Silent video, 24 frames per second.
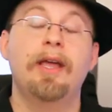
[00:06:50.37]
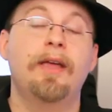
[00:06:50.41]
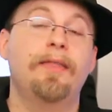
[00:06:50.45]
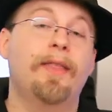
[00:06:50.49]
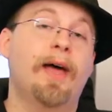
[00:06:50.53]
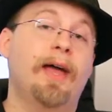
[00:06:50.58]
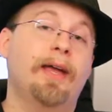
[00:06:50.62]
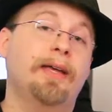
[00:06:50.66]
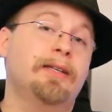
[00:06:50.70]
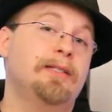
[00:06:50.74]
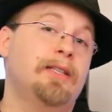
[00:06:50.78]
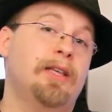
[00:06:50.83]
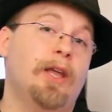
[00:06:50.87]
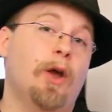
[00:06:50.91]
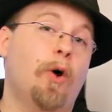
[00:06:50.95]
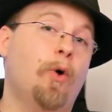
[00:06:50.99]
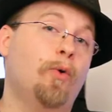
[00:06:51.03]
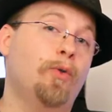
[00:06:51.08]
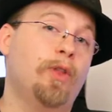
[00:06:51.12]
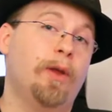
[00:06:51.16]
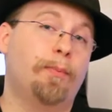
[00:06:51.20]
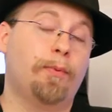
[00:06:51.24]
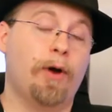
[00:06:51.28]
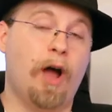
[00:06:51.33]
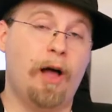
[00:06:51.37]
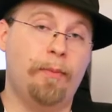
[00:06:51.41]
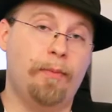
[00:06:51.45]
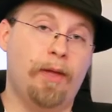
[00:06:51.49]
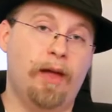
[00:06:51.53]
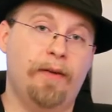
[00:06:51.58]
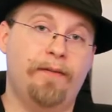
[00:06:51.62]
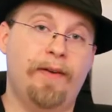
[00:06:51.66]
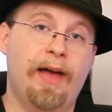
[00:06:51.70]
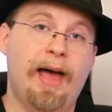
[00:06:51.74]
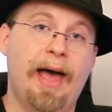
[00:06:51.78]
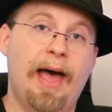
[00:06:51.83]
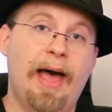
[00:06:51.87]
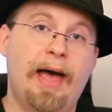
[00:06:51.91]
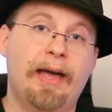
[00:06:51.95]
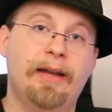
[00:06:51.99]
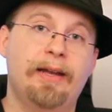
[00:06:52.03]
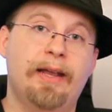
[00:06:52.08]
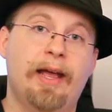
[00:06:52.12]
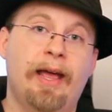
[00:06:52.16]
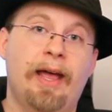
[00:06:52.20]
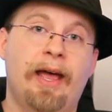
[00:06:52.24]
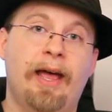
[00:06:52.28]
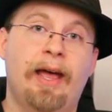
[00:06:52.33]
that is the only problem I've
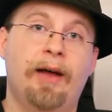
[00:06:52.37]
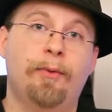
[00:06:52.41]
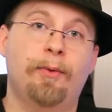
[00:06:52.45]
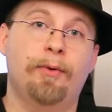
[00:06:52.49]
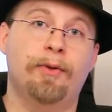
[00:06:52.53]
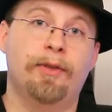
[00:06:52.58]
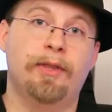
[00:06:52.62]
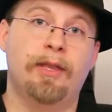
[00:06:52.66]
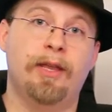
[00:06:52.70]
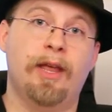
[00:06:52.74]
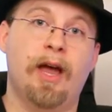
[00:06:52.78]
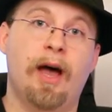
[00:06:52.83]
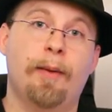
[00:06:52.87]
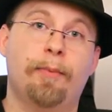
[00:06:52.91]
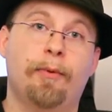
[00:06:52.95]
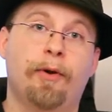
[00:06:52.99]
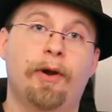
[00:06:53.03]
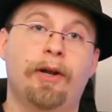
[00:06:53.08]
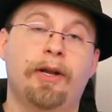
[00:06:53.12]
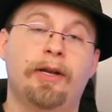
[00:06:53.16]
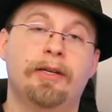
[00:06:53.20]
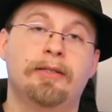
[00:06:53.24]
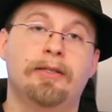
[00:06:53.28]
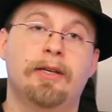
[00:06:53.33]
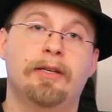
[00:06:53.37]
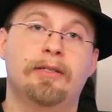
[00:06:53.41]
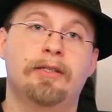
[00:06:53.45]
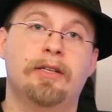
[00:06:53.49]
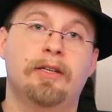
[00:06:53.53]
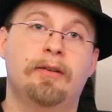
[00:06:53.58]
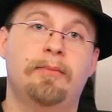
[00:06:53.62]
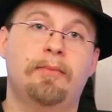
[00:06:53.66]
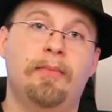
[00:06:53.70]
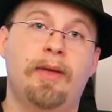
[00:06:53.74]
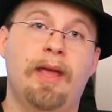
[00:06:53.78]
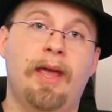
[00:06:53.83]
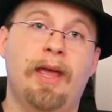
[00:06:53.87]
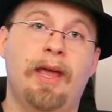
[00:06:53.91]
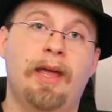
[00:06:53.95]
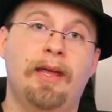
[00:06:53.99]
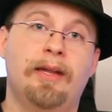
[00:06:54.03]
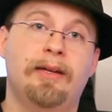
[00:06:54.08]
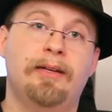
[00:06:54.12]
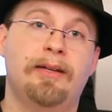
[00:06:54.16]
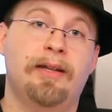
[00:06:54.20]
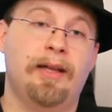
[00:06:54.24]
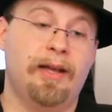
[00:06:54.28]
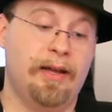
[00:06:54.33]
had uh, with the operating system,
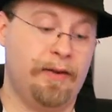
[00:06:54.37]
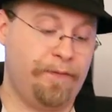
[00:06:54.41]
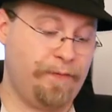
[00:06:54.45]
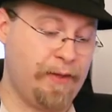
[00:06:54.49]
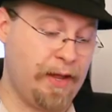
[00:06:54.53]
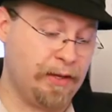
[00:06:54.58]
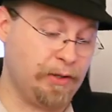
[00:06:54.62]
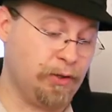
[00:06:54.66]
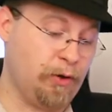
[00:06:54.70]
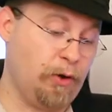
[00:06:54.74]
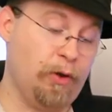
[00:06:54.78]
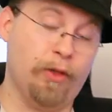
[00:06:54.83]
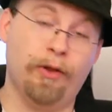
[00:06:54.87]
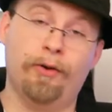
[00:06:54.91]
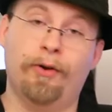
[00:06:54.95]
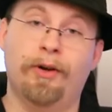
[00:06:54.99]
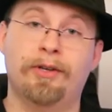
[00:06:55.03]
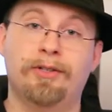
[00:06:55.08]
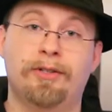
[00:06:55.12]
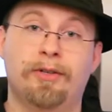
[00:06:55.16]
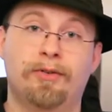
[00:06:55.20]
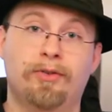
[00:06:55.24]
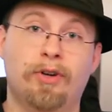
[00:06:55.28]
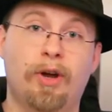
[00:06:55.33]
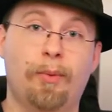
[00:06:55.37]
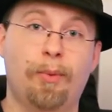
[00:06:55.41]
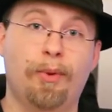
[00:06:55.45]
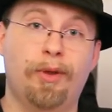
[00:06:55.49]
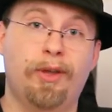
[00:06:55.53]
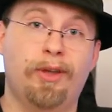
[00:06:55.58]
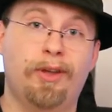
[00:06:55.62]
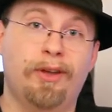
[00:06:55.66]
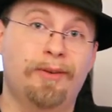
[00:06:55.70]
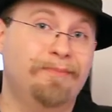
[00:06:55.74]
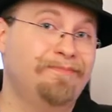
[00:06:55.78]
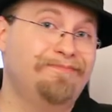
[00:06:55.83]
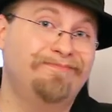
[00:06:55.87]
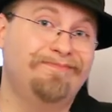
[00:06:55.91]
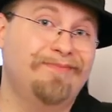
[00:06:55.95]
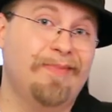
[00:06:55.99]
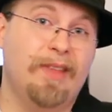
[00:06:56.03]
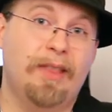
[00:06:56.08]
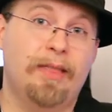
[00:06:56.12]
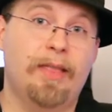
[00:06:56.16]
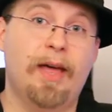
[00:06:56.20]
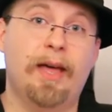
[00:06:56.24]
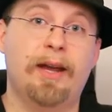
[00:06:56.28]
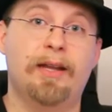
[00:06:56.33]
and uh, if that's all there is to trouble you,
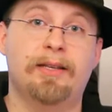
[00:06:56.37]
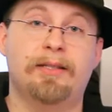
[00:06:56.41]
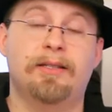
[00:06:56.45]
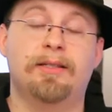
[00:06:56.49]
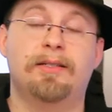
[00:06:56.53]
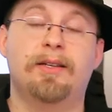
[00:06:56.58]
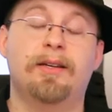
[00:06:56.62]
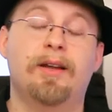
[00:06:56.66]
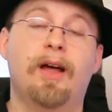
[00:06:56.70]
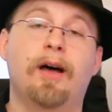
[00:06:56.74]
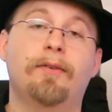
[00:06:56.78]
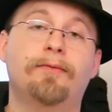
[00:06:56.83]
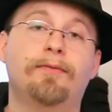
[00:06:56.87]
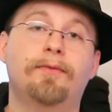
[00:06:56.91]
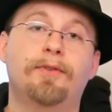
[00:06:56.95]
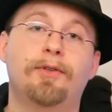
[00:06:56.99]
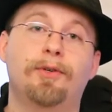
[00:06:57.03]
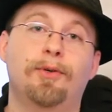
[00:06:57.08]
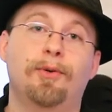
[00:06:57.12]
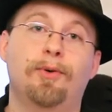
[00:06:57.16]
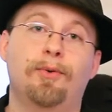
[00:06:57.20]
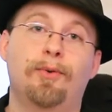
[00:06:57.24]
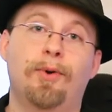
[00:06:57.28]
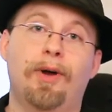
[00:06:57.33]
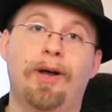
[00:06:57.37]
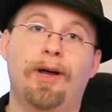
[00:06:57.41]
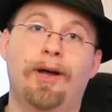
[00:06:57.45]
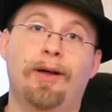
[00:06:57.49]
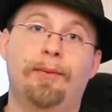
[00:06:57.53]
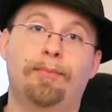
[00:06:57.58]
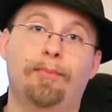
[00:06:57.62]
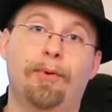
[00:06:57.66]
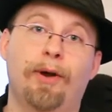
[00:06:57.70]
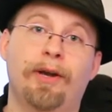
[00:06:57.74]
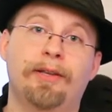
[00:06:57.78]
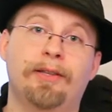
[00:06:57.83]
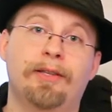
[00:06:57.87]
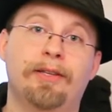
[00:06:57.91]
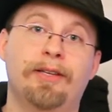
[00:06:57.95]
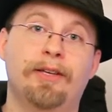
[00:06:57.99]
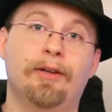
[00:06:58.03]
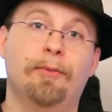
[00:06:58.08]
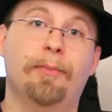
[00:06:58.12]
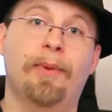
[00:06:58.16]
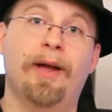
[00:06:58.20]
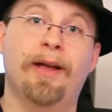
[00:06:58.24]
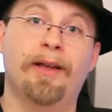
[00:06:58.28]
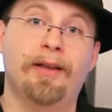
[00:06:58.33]
that isn't enough to uh, break the
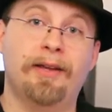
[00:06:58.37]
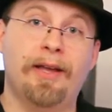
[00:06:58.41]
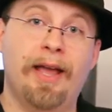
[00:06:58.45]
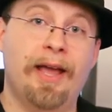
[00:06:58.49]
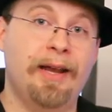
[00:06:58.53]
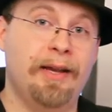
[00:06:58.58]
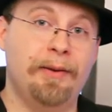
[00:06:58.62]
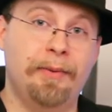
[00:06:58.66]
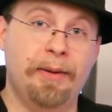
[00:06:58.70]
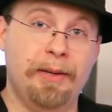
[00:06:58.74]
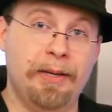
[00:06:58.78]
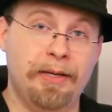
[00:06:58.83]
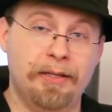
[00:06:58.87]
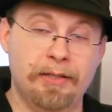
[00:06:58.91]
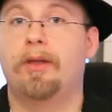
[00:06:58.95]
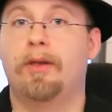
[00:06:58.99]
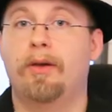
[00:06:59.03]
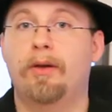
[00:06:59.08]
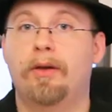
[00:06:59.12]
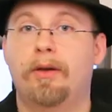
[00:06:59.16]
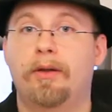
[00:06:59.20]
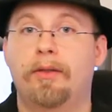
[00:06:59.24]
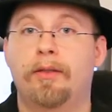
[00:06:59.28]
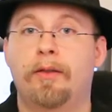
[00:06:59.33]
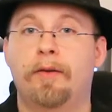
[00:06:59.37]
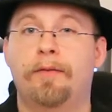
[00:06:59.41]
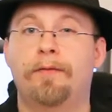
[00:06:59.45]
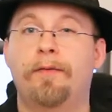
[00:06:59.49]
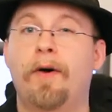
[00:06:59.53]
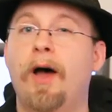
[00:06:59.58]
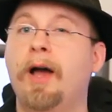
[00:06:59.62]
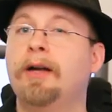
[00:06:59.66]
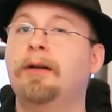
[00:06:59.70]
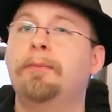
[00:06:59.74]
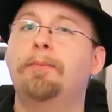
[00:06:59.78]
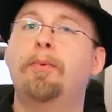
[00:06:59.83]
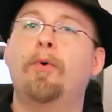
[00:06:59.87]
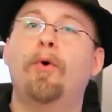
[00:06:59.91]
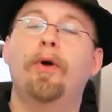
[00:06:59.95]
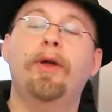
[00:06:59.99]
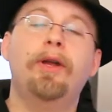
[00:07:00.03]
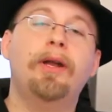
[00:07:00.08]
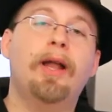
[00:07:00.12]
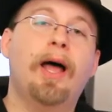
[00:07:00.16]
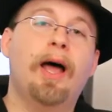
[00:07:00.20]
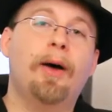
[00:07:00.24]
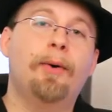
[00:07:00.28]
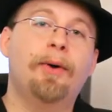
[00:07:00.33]
deal by any means. The final
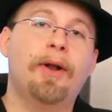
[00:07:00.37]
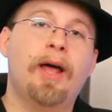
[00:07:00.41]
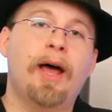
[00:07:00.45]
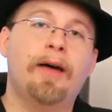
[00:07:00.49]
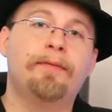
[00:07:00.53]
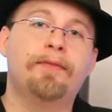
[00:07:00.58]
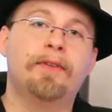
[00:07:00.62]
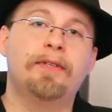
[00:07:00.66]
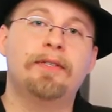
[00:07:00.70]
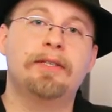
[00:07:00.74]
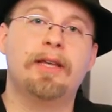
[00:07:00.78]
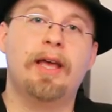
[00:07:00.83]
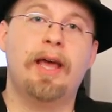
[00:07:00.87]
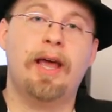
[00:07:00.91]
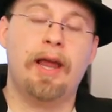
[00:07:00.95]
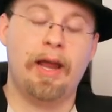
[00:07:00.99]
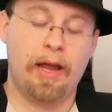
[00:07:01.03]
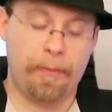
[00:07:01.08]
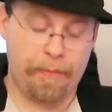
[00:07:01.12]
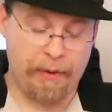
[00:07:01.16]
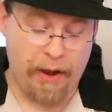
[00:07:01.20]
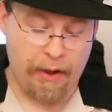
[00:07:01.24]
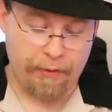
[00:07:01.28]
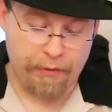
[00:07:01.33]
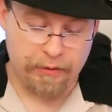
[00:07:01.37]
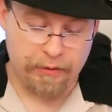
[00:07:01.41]
point I would have to say about the